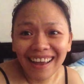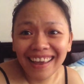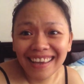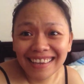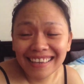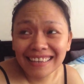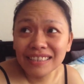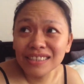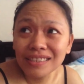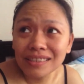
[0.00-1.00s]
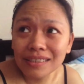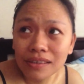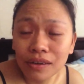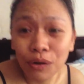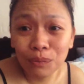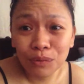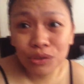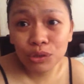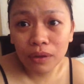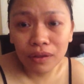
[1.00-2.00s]
Hey! It's
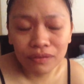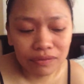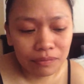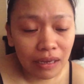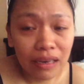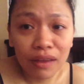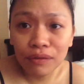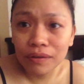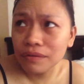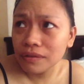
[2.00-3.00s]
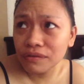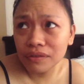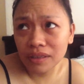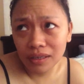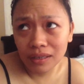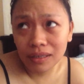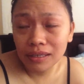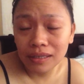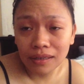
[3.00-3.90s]
almost 12. 11:50.